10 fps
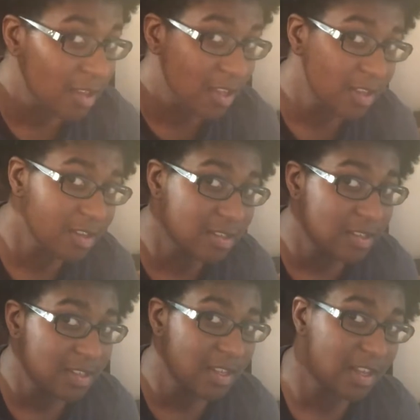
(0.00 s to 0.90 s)
It
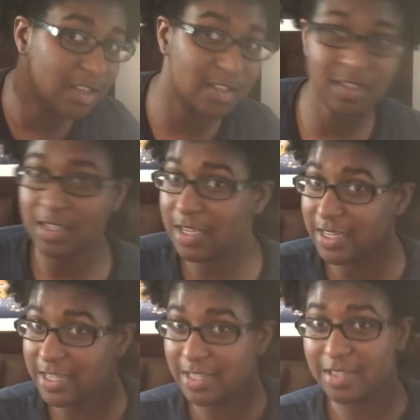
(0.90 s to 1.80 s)
looks
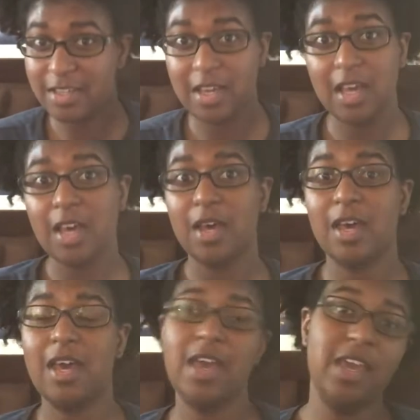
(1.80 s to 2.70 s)
good.
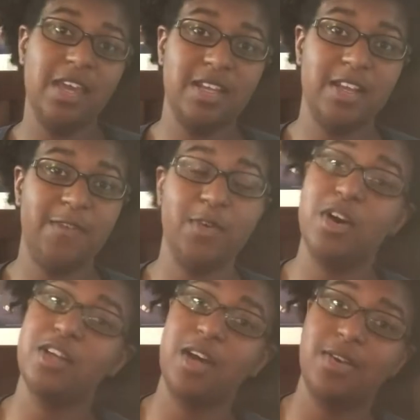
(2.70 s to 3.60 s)
And if you
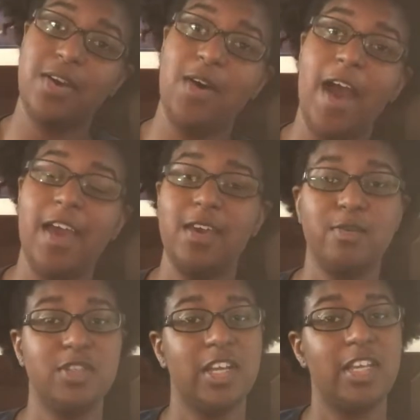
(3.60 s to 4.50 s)
all don't know, I
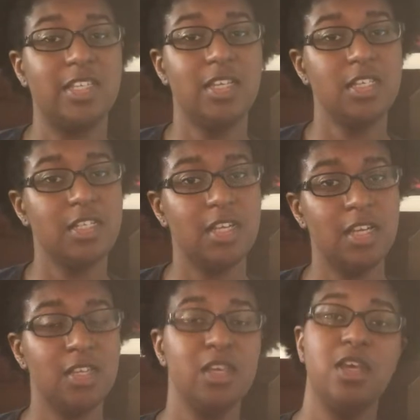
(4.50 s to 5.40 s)
am
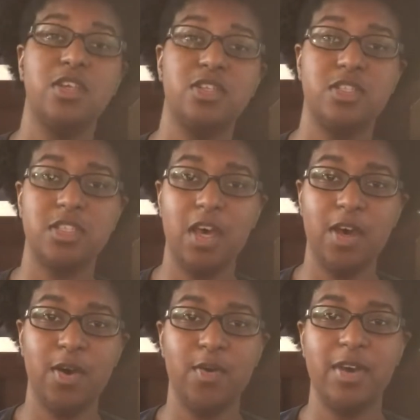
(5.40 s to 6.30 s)
transitioning,
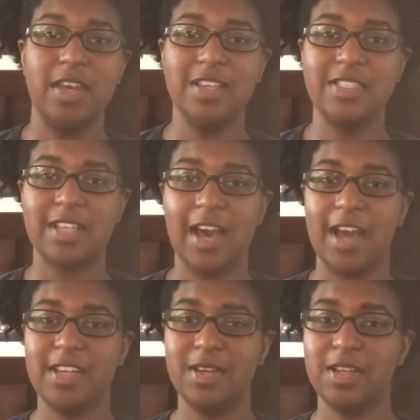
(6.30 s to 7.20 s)
so it's
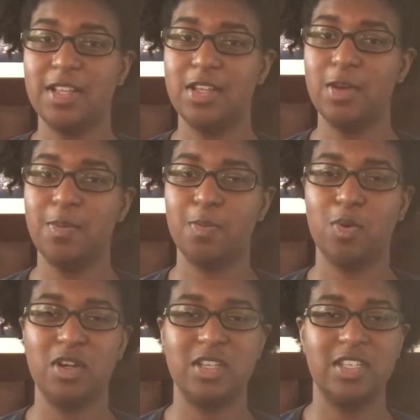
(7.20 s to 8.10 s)
kind of a little bit
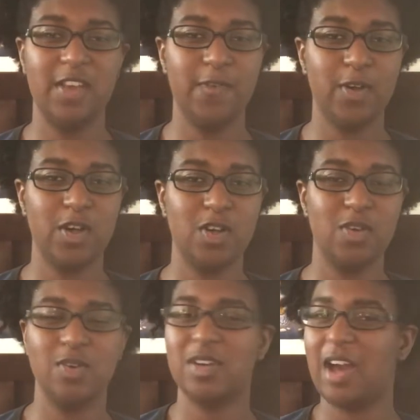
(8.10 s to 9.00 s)
more
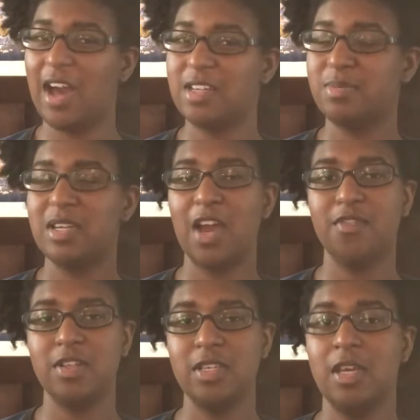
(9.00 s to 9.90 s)
difficult, kind of, but
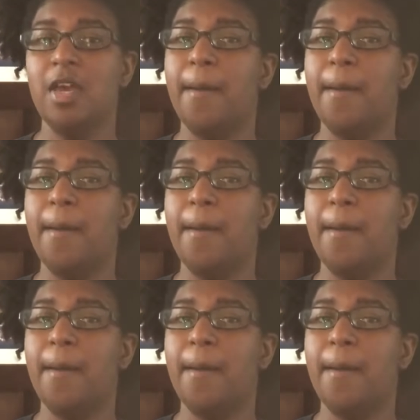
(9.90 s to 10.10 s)
not really.